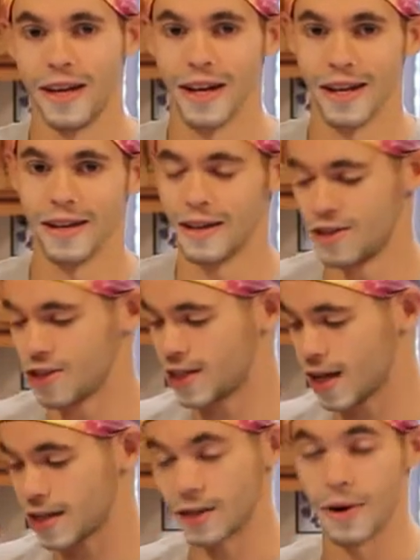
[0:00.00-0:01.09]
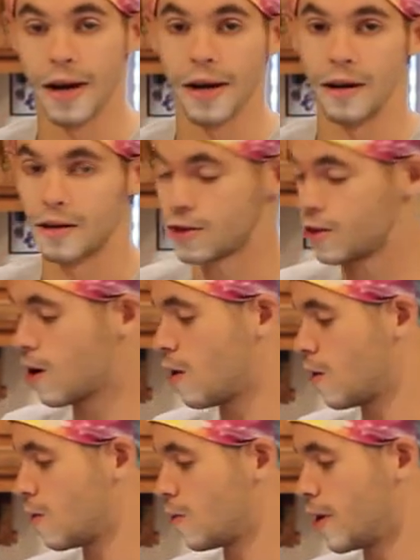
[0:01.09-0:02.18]
And it just says it right here.
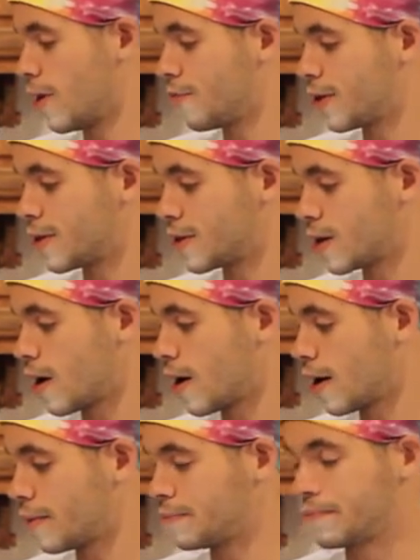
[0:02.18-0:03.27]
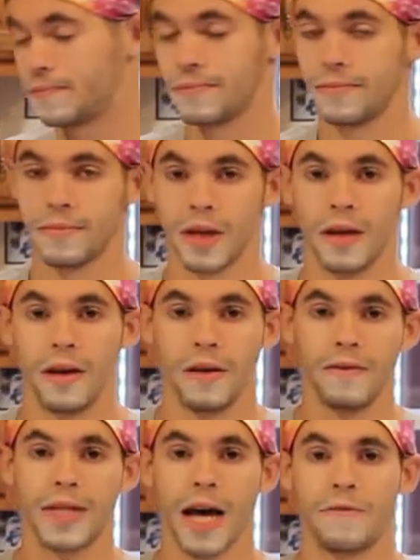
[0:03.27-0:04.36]
So if it's
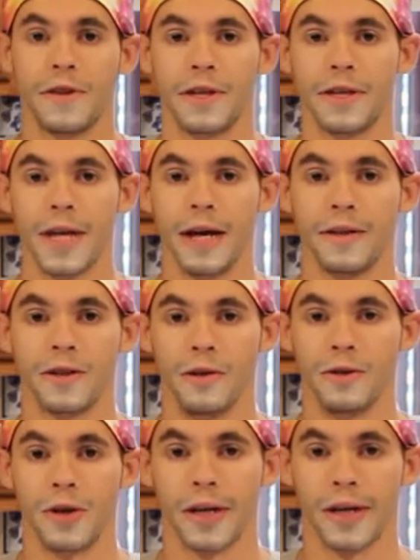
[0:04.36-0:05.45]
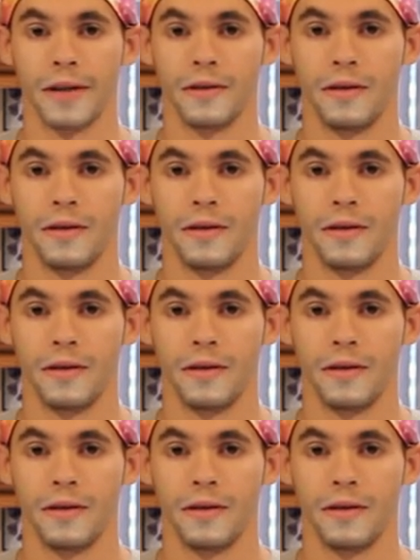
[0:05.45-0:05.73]
after this date, don't drink it.